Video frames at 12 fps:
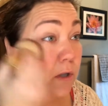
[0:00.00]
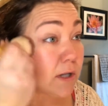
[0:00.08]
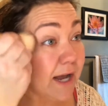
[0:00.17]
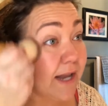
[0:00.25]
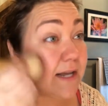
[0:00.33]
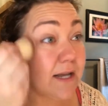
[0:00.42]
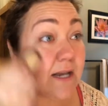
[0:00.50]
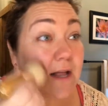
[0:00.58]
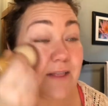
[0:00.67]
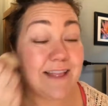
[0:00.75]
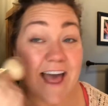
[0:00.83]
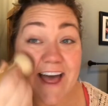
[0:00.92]
And it
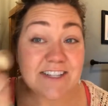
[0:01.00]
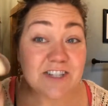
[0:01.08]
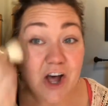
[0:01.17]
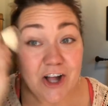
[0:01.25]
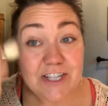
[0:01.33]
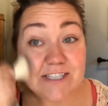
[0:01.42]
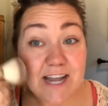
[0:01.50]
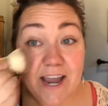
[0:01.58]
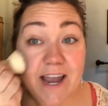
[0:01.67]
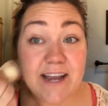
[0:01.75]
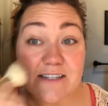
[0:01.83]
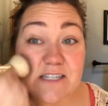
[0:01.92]
lasts all
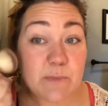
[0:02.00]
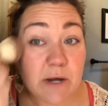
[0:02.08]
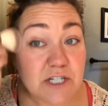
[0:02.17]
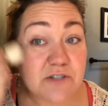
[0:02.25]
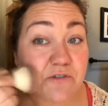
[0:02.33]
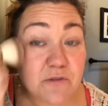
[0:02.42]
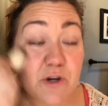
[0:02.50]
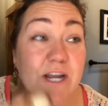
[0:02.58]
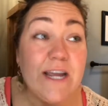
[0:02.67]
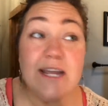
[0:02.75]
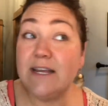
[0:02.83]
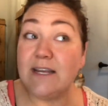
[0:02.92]
day, smudge free,